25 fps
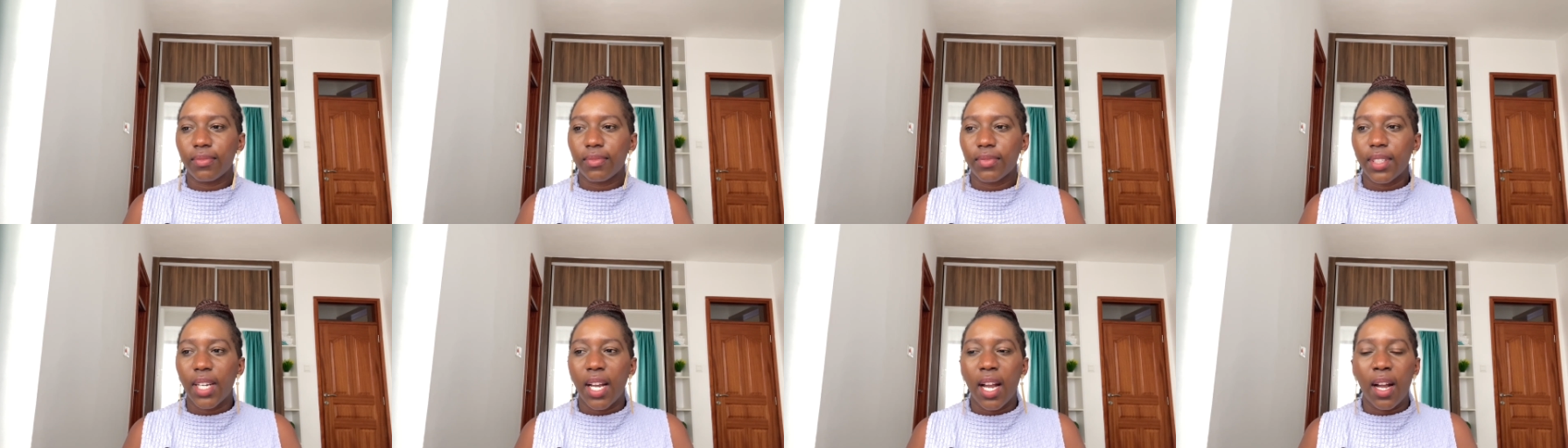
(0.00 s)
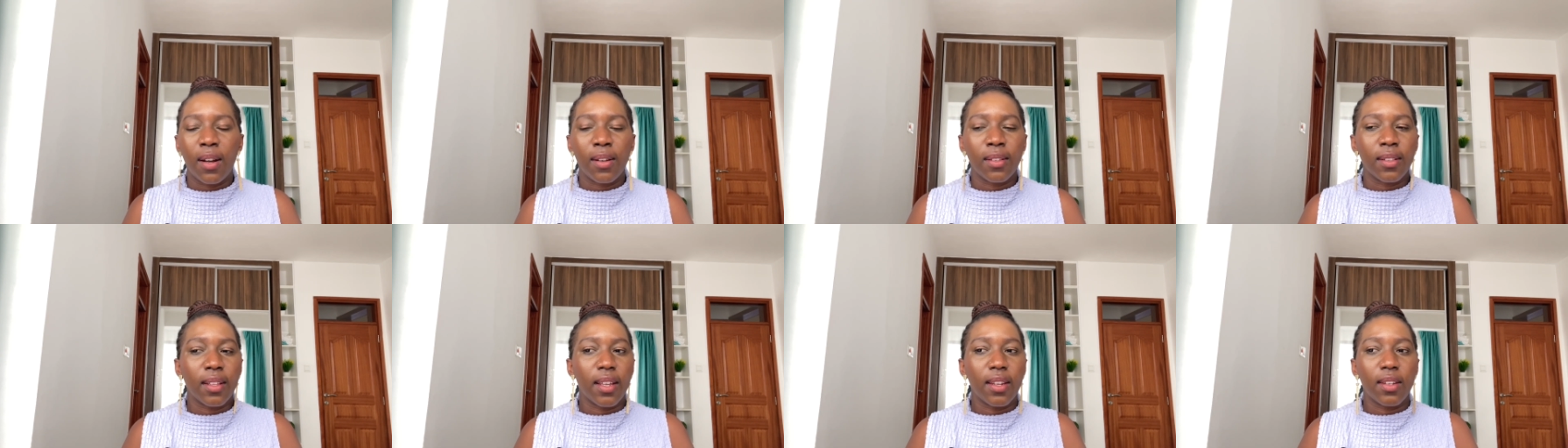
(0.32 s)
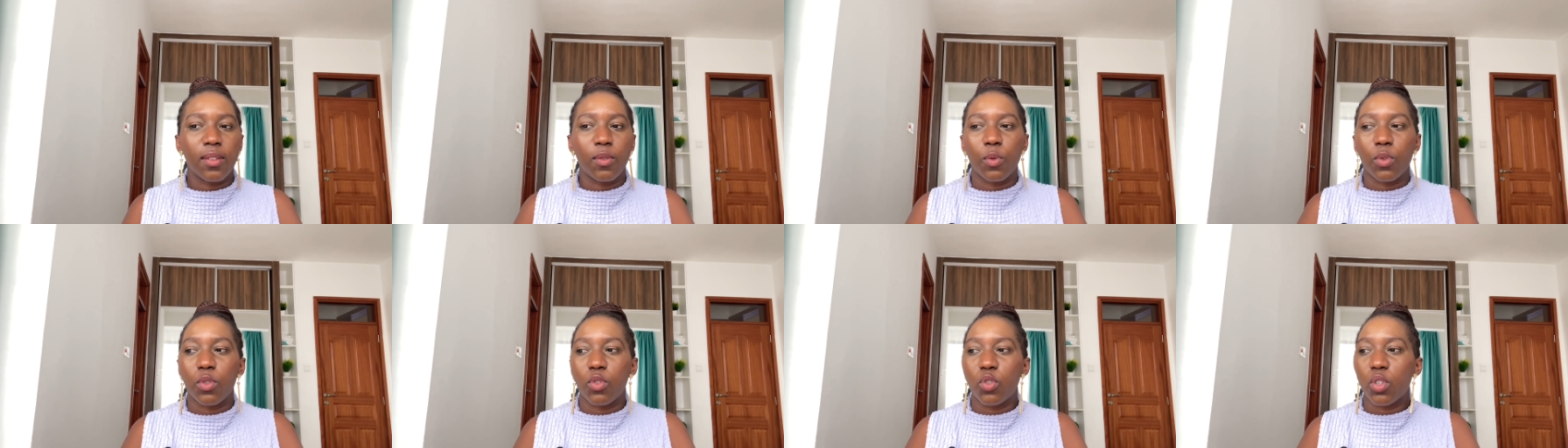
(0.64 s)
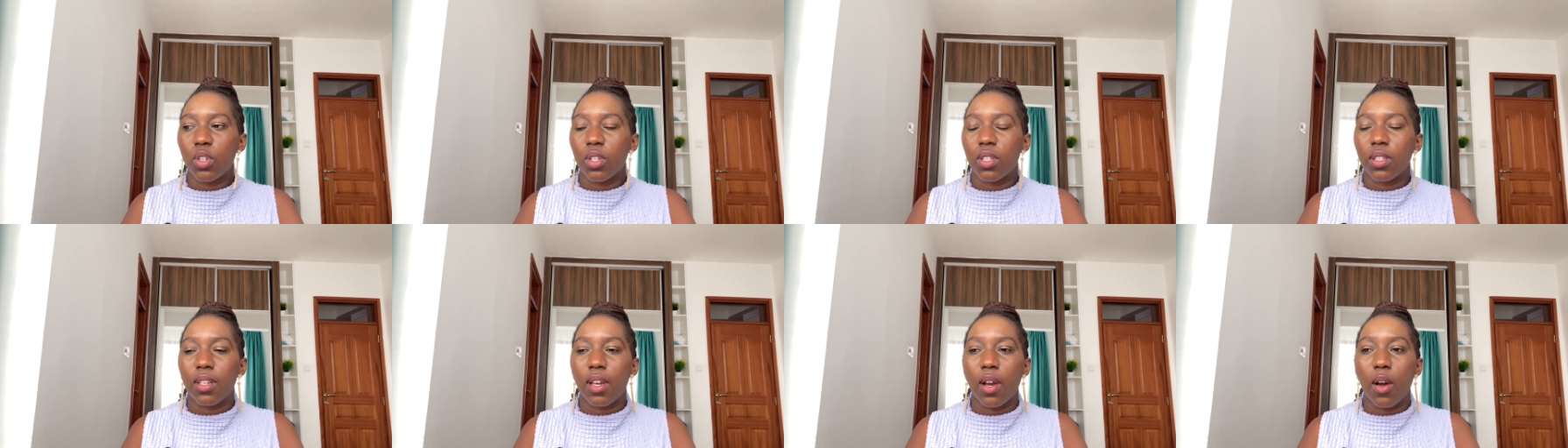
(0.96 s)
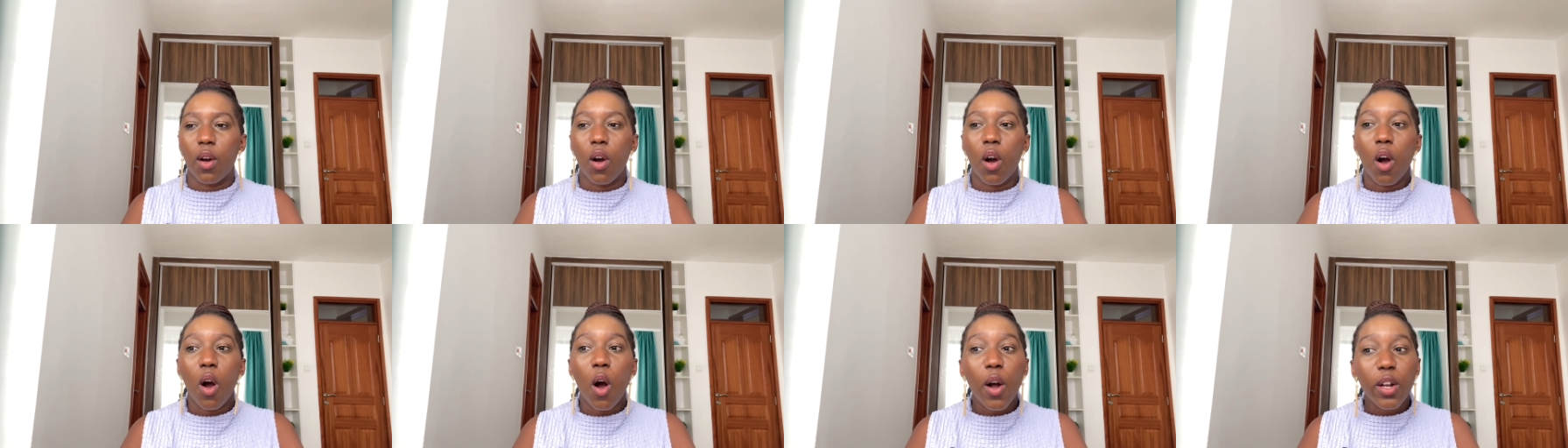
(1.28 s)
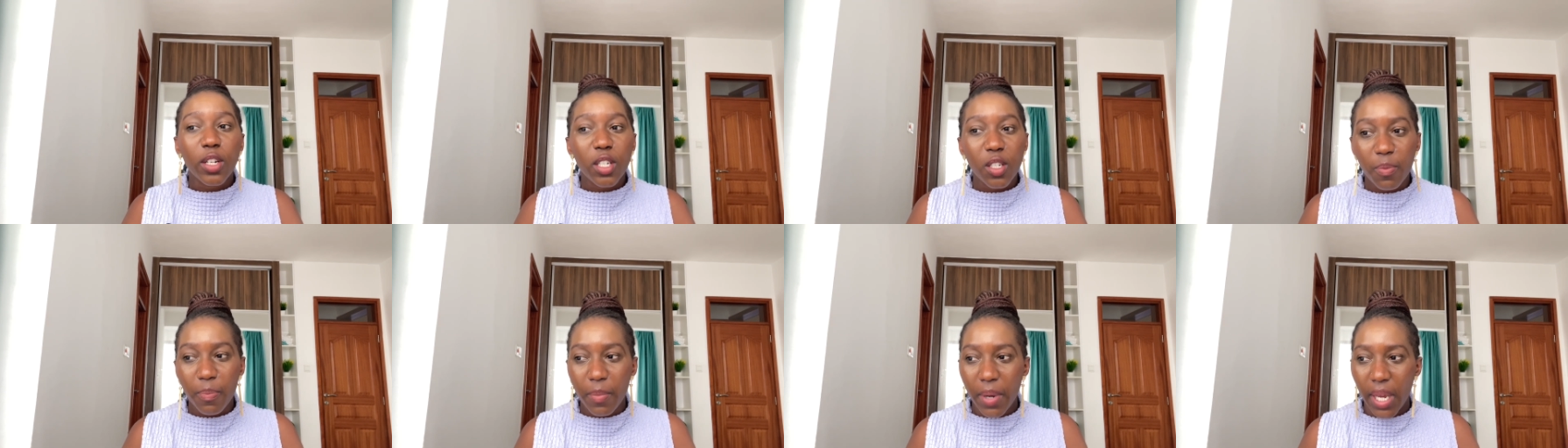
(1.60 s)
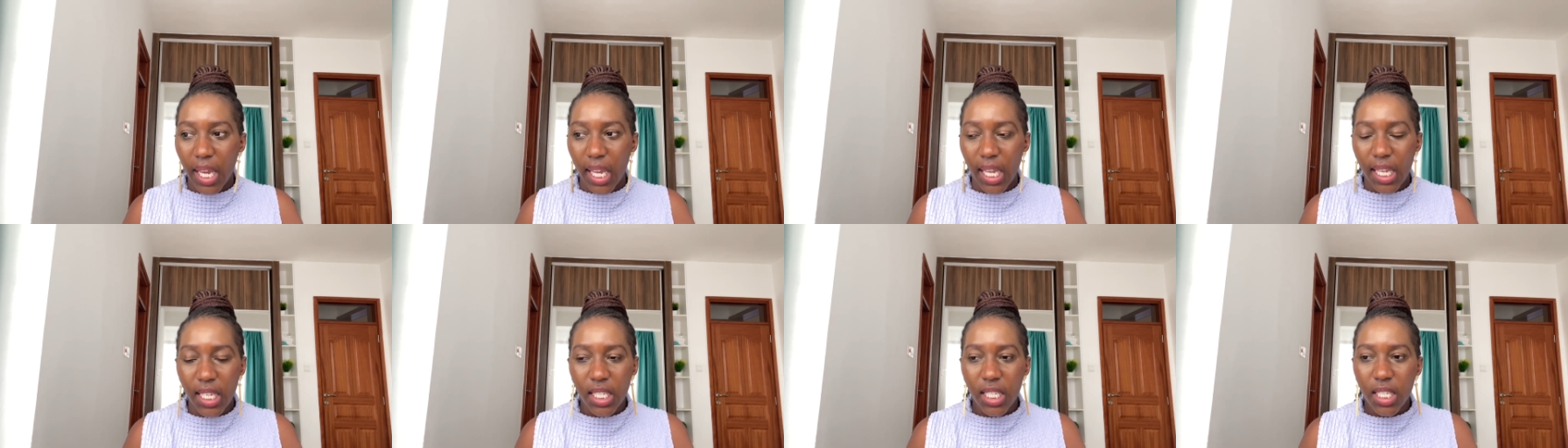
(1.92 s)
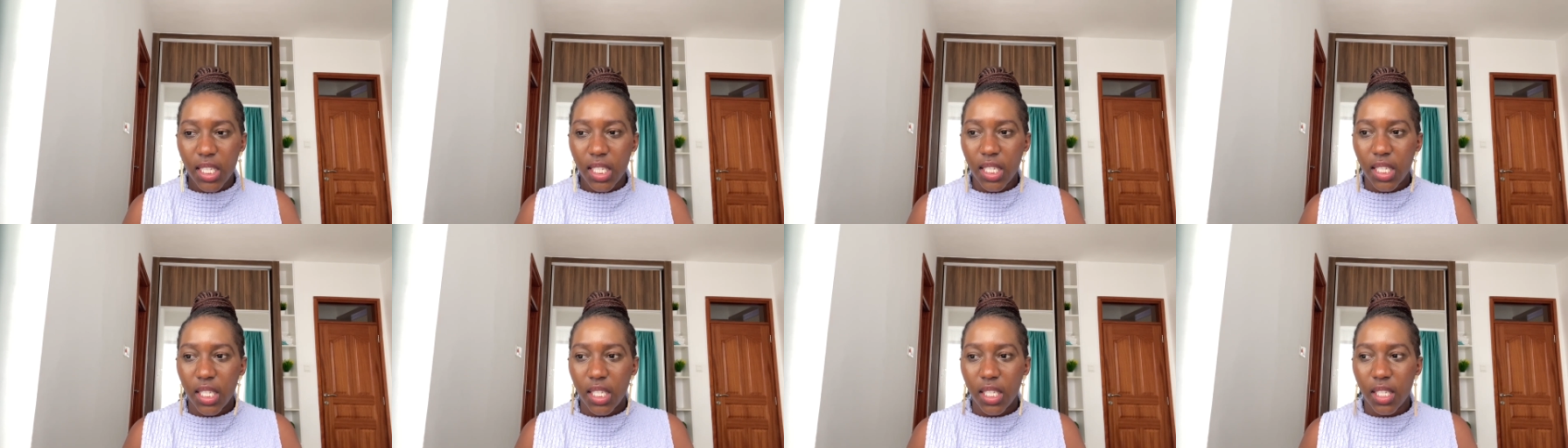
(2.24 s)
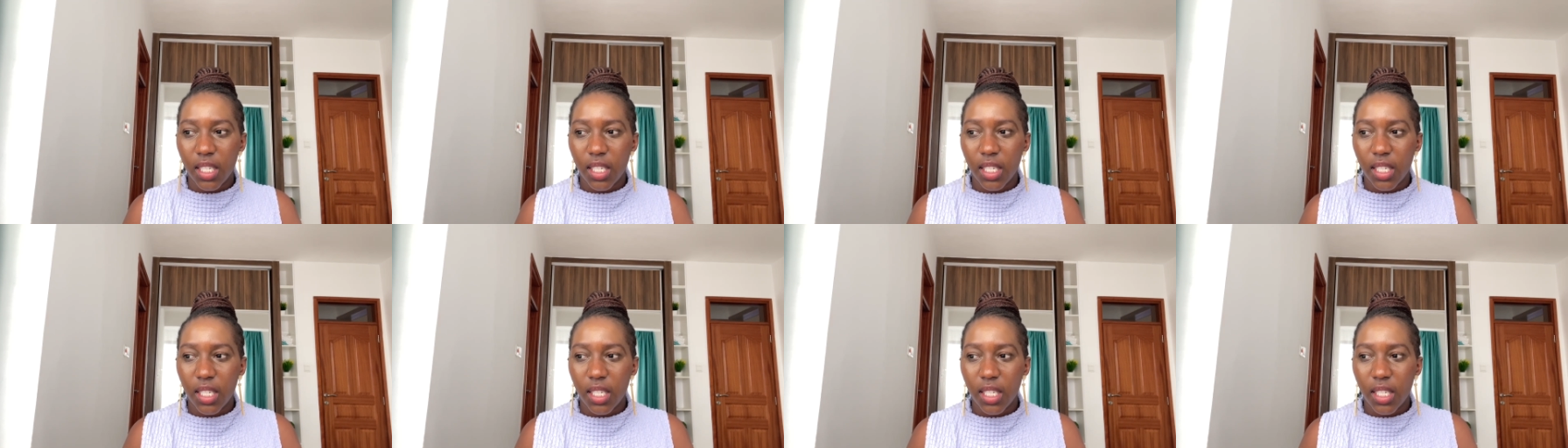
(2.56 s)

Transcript: how that was just a hot mess.